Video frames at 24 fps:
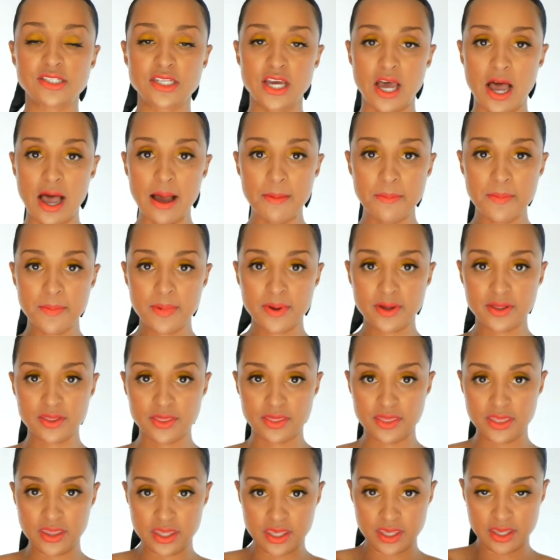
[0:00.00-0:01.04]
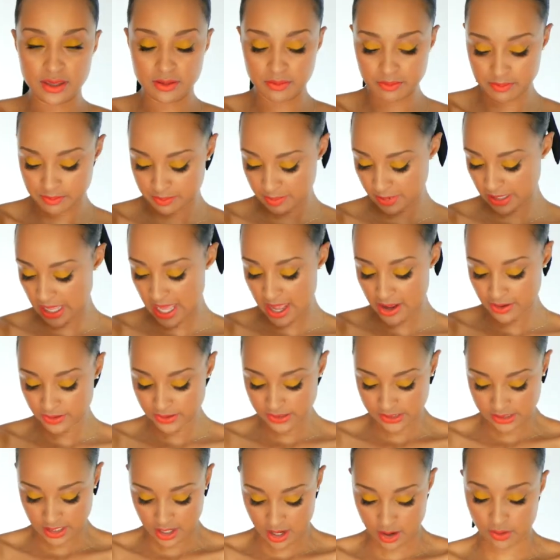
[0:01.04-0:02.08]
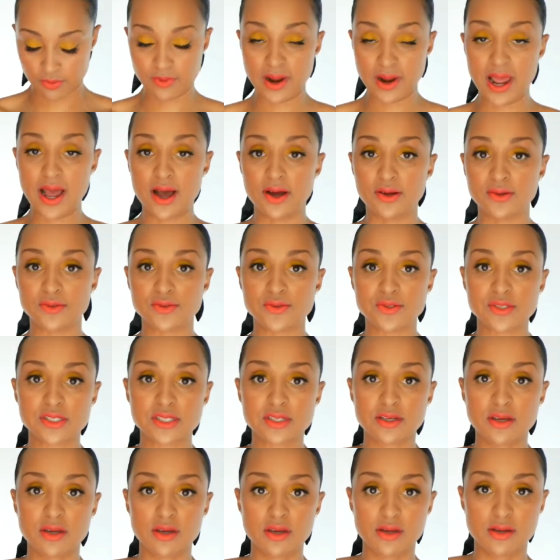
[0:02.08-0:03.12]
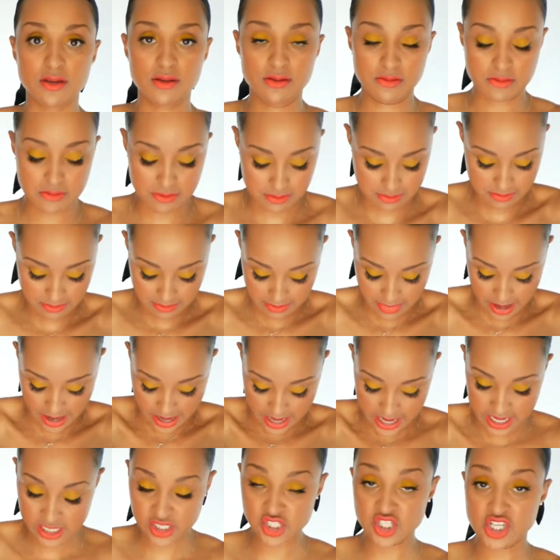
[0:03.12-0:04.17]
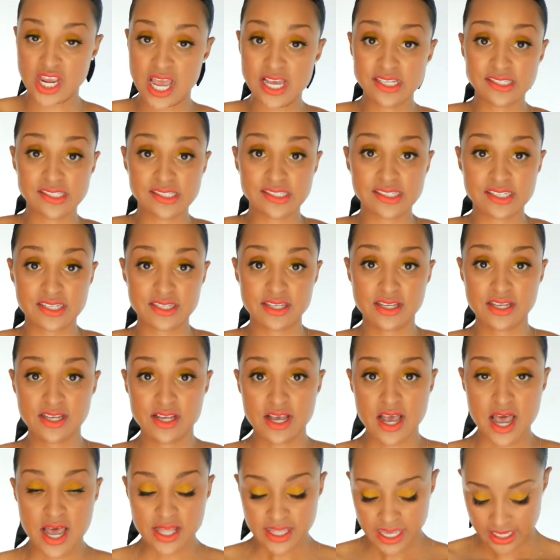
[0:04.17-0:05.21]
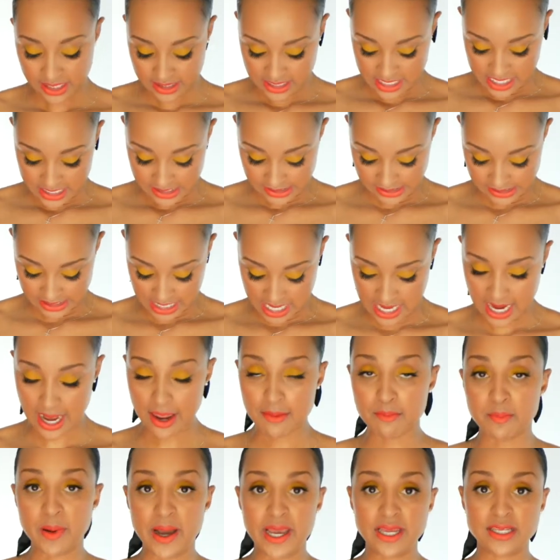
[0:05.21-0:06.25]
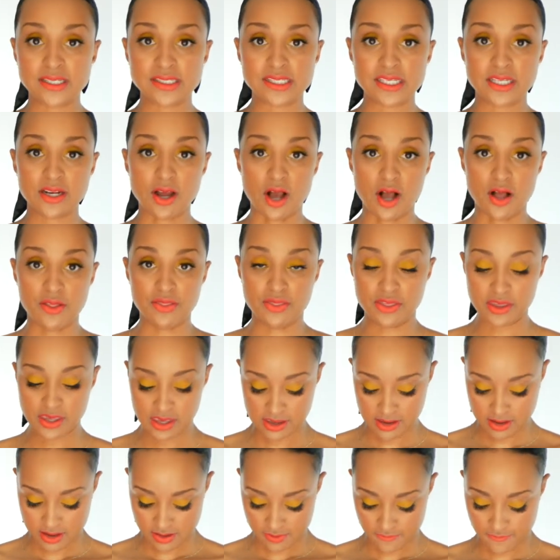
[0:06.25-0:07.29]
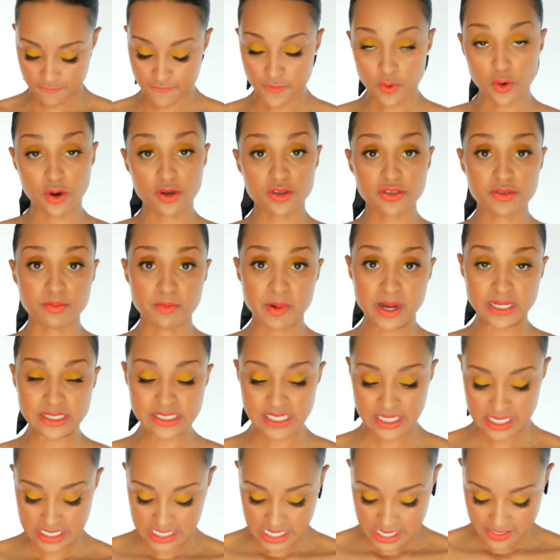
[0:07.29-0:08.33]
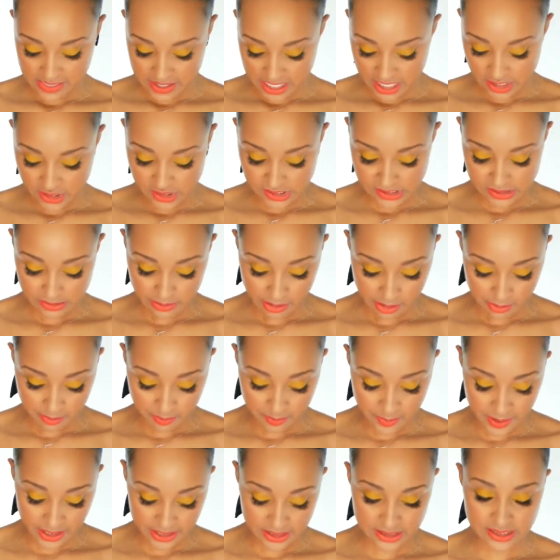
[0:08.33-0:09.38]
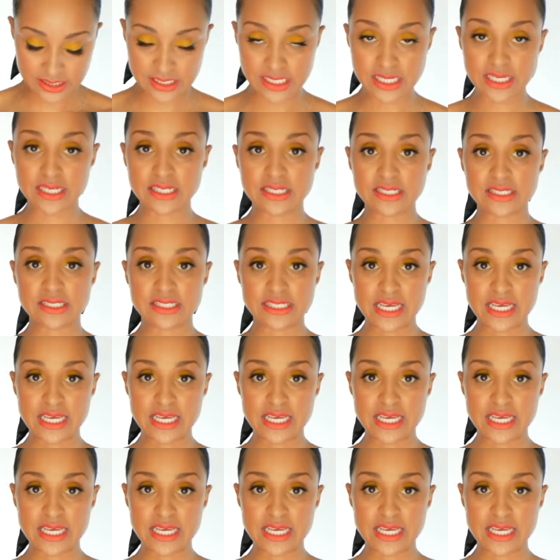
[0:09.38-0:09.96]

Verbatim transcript: top, the blouse around my chest like this and I buttoned it on the fourth button and then I just buttoned it